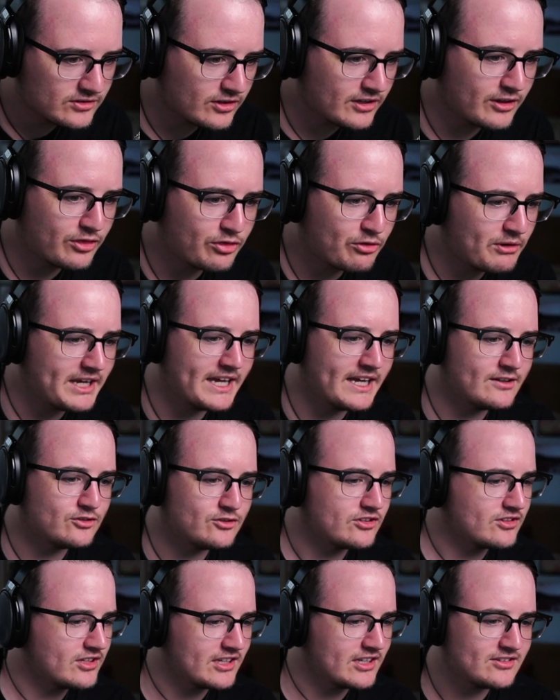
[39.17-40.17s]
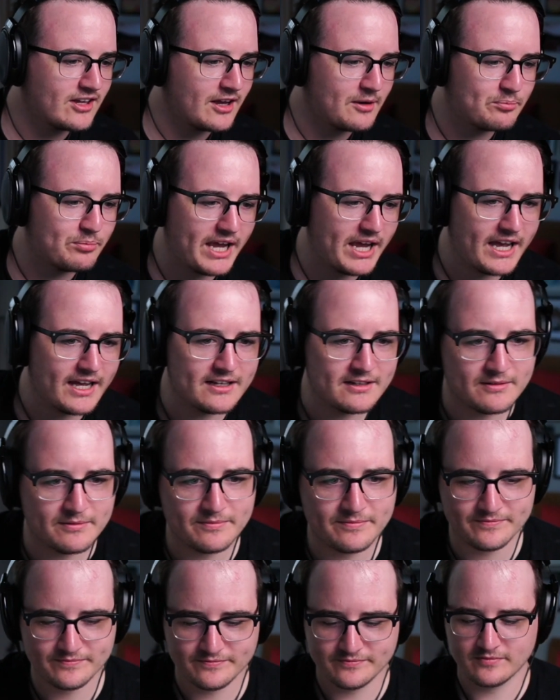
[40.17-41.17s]
It's only three inches. That's not bad.
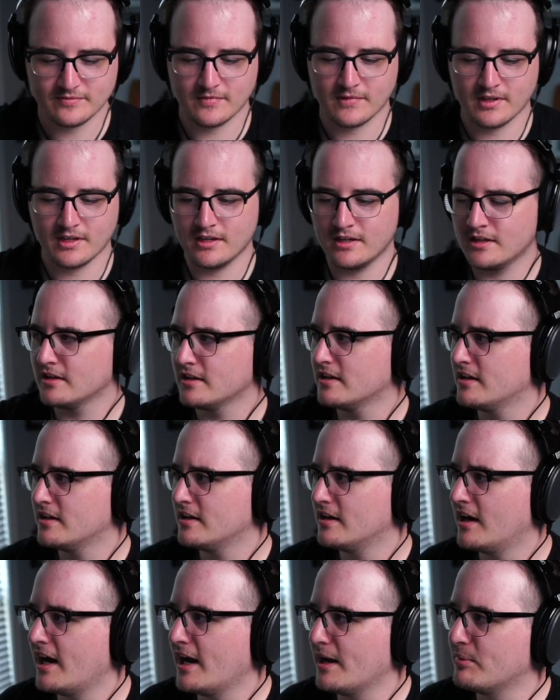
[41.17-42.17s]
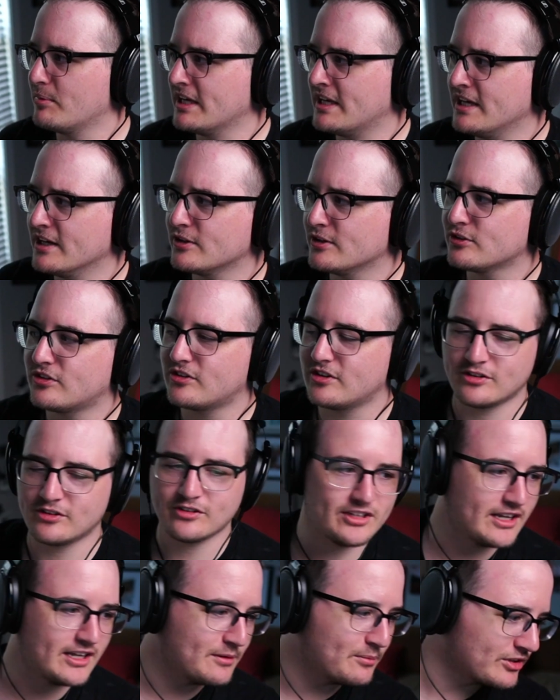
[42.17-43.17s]
All right, but here's
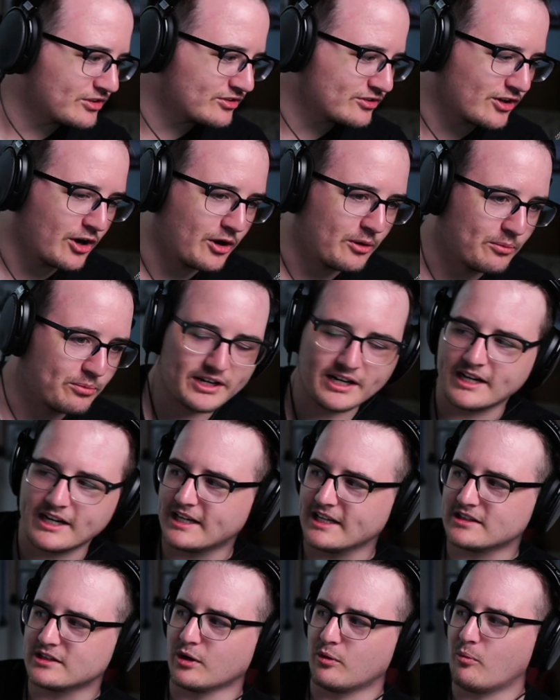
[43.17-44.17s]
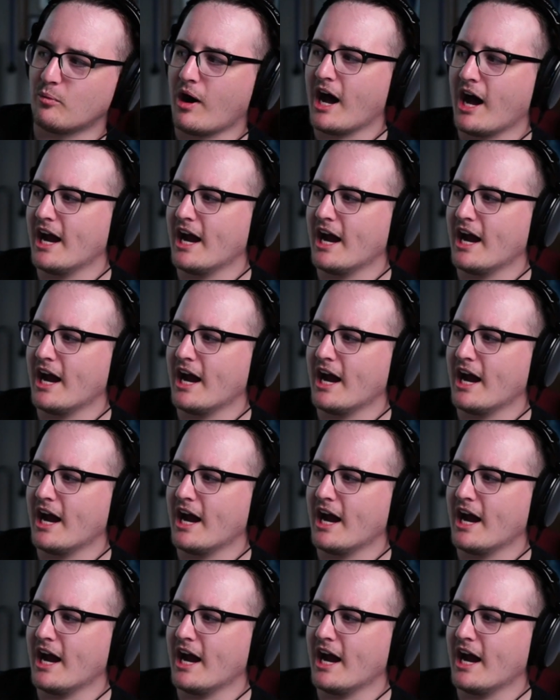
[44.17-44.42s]
the cinema scope. We're going to get the